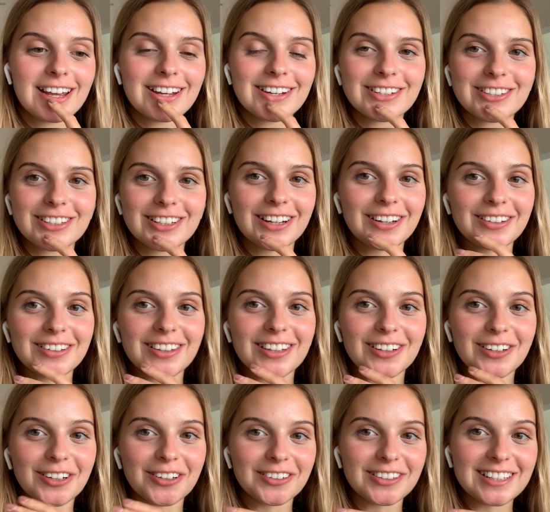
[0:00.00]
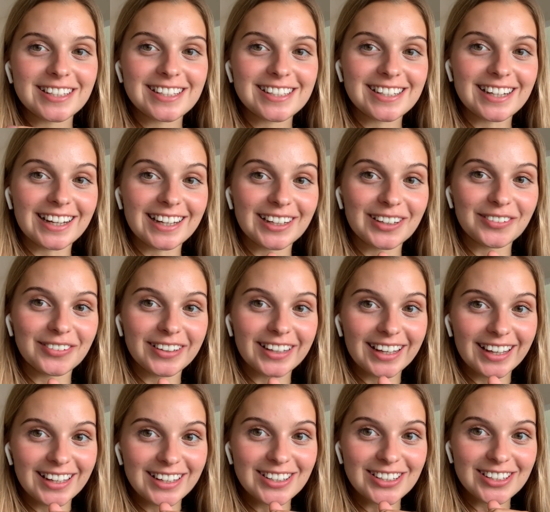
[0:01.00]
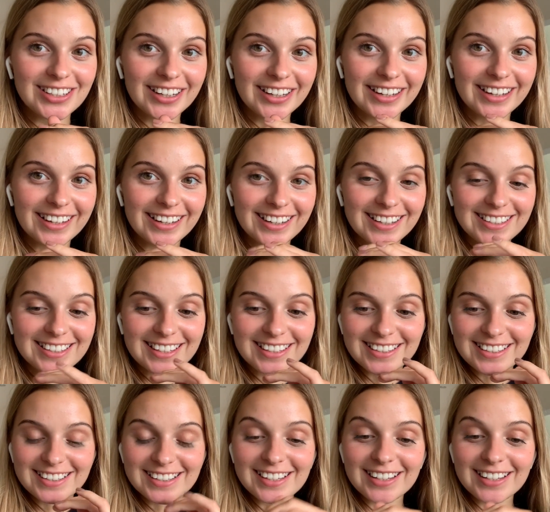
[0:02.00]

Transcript: showed the current state of the kitchen because it's